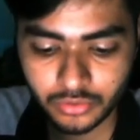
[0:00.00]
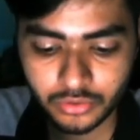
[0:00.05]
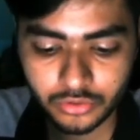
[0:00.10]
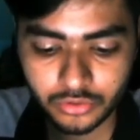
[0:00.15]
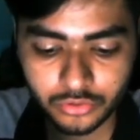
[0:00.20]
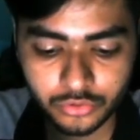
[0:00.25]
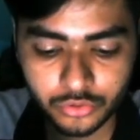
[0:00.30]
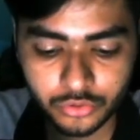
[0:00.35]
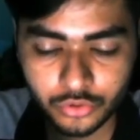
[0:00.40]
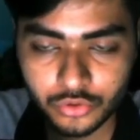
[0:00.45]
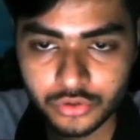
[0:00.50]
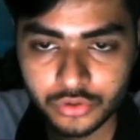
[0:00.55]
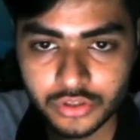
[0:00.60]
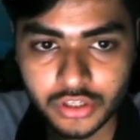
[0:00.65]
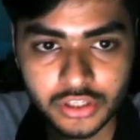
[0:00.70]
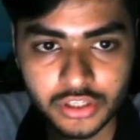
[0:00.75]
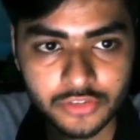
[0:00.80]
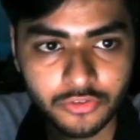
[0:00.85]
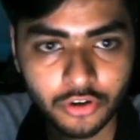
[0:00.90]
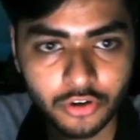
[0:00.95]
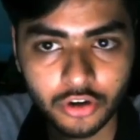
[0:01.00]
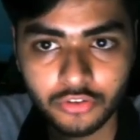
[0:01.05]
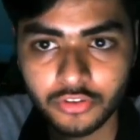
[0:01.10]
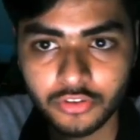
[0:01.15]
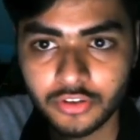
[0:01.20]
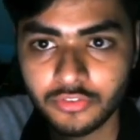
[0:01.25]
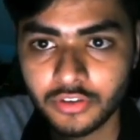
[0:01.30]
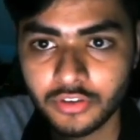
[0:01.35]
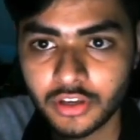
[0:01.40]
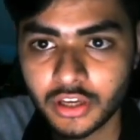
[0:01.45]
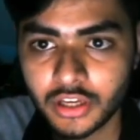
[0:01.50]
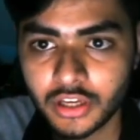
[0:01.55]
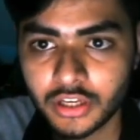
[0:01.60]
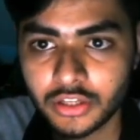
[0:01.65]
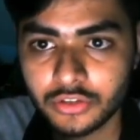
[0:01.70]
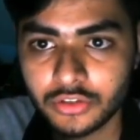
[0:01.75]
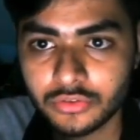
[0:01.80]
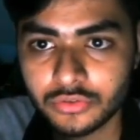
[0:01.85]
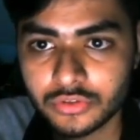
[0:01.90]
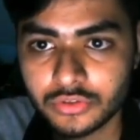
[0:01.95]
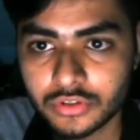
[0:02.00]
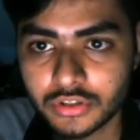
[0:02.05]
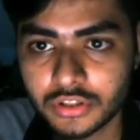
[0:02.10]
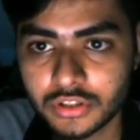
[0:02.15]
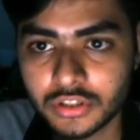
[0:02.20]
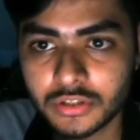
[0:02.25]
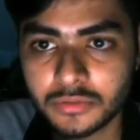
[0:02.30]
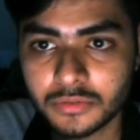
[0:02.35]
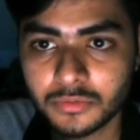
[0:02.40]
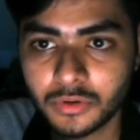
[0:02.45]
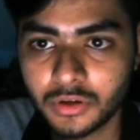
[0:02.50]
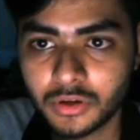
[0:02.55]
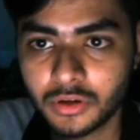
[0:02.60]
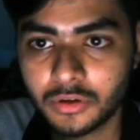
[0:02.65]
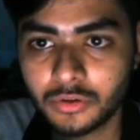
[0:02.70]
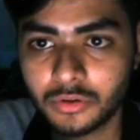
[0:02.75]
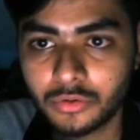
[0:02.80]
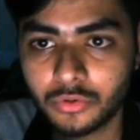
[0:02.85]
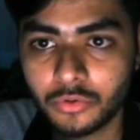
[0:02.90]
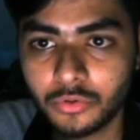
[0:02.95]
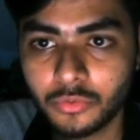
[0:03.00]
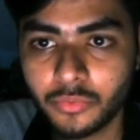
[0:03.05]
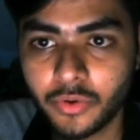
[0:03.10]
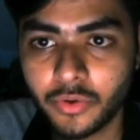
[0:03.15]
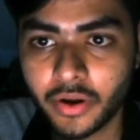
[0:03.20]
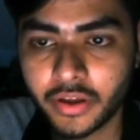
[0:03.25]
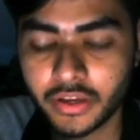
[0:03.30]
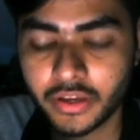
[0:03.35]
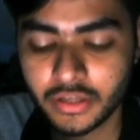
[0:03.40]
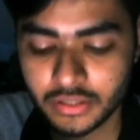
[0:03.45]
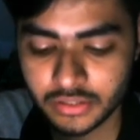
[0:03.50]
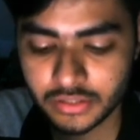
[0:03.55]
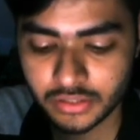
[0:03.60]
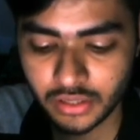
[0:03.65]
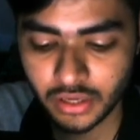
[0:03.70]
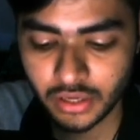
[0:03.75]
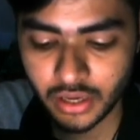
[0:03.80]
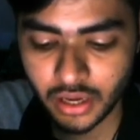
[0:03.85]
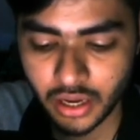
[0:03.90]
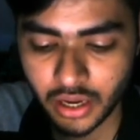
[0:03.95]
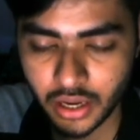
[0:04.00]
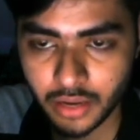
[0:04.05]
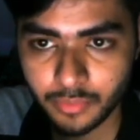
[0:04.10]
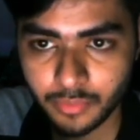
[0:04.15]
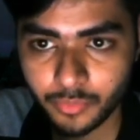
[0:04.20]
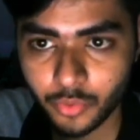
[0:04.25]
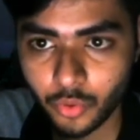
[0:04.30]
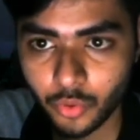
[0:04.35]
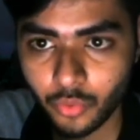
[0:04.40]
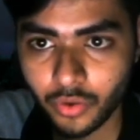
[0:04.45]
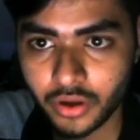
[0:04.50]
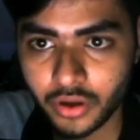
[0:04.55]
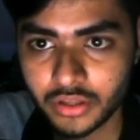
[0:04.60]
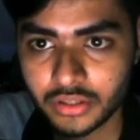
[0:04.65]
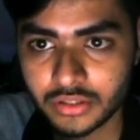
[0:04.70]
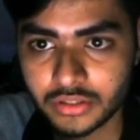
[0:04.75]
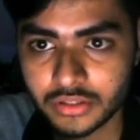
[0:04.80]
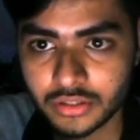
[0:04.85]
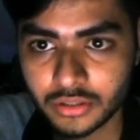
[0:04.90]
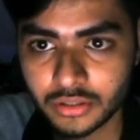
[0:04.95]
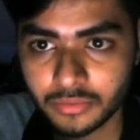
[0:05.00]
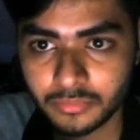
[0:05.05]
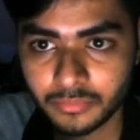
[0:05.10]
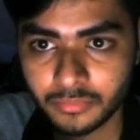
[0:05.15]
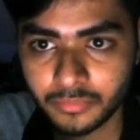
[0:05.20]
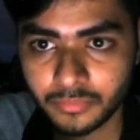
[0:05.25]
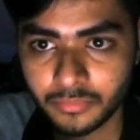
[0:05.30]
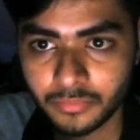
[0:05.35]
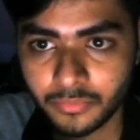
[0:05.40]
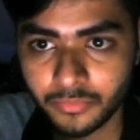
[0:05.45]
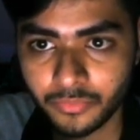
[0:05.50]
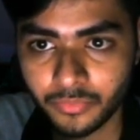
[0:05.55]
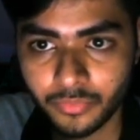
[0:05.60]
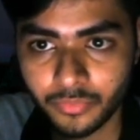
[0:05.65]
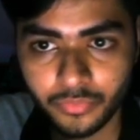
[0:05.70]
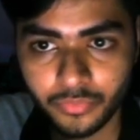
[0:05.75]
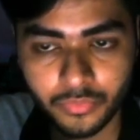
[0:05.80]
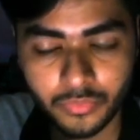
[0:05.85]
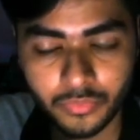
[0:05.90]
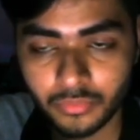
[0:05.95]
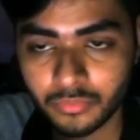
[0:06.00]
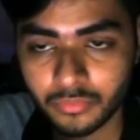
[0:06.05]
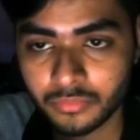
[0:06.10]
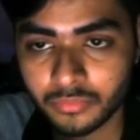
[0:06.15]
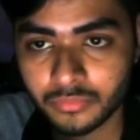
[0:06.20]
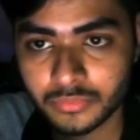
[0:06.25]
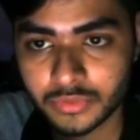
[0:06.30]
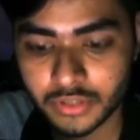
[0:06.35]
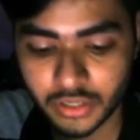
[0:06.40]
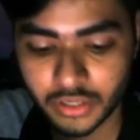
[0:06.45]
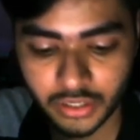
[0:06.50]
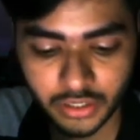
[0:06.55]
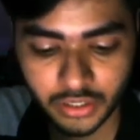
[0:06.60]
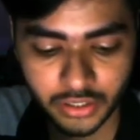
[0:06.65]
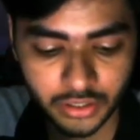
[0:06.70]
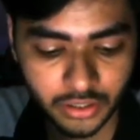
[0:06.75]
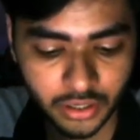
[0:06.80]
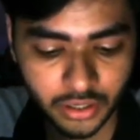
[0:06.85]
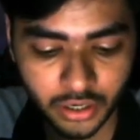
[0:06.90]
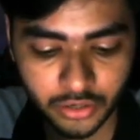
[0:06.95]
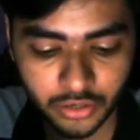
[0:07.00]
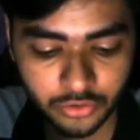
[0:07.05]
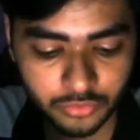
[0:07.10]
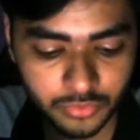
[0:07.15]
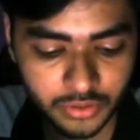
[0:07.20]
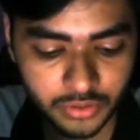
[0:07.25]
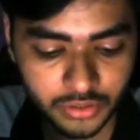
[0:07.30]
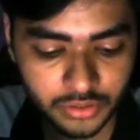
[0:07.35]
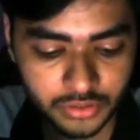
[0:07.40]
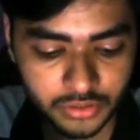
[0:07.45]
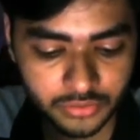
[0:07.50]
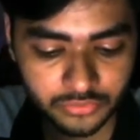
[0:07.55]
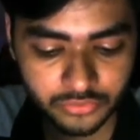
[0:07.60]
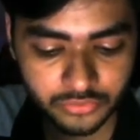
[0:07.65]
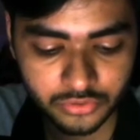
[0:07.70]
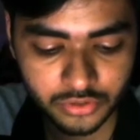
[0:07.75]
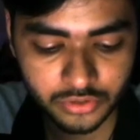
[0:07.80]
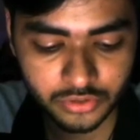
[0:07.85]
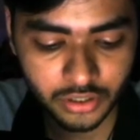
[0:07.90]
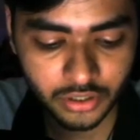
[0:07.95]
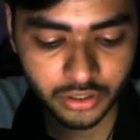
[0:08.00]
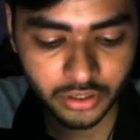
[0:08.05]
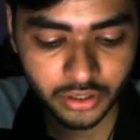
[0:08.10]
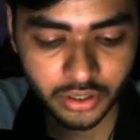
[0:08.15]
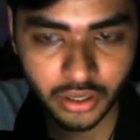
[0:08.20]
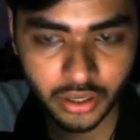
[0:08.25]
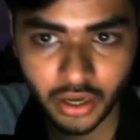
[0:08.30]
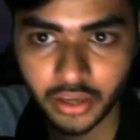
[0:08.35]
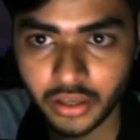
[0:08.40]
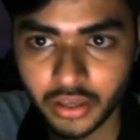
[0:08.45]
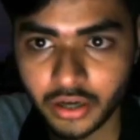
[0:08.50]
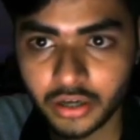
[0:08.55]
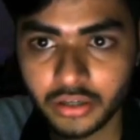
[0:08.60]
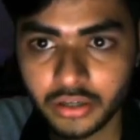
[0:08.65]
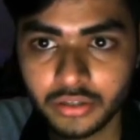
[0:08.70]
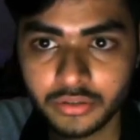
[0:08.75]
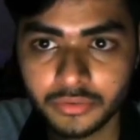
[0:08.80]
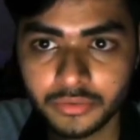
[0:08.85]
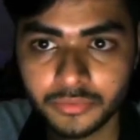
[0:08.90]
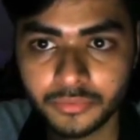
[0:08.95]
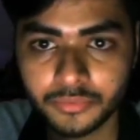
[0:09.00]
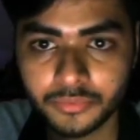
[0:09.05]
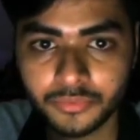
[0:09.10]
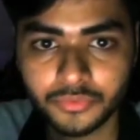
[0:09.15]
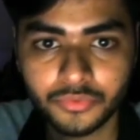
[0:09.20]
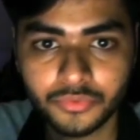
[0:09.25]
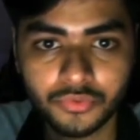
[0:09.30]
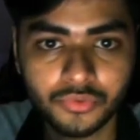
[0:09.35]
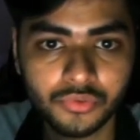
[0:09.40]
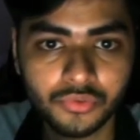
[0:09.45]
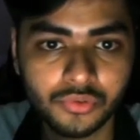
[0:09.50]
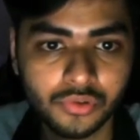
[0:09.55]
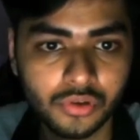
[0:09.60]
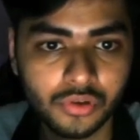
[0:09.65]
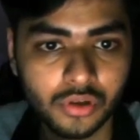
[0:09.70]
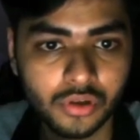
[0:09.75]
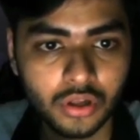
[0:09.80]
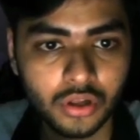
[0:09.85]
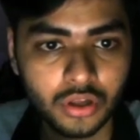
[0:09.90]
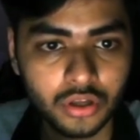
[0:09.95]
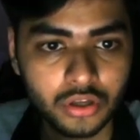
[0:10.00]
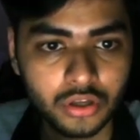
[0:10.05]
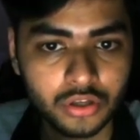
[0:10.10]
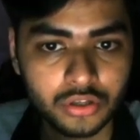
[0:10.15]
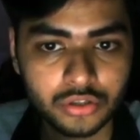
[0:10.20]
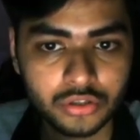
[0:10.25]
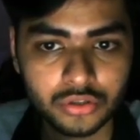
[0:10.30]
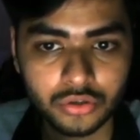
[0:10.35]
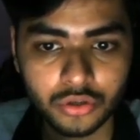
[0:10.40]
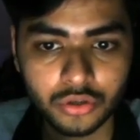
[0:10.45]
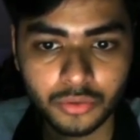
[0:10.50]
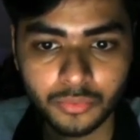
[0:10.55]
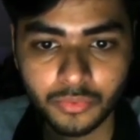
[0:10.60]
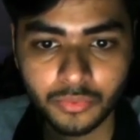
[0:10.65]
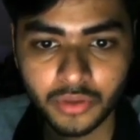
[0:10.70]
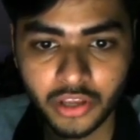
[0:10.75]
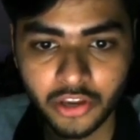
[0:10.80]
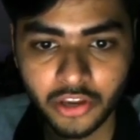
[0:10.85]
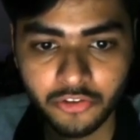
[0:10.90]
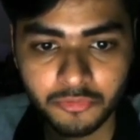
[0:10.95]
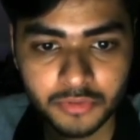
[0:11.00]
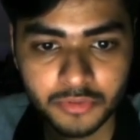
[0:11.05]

to use this following, we can use this 2 brackets and provide some say arguments, say dir. So it gave me